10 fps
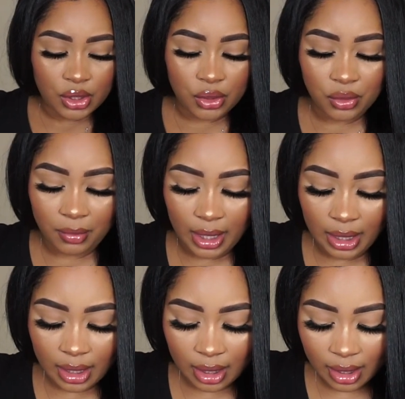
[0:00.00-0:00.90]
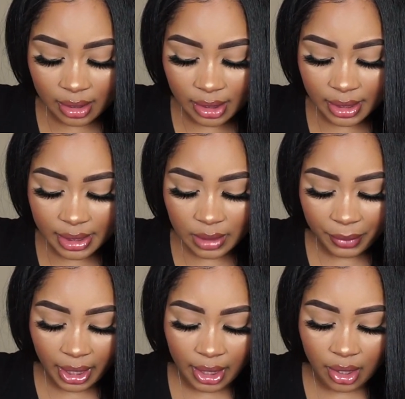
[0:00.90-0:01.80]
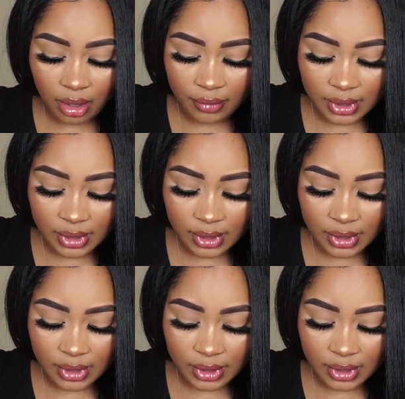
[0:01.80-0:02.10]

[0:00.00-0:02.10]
to make these pair of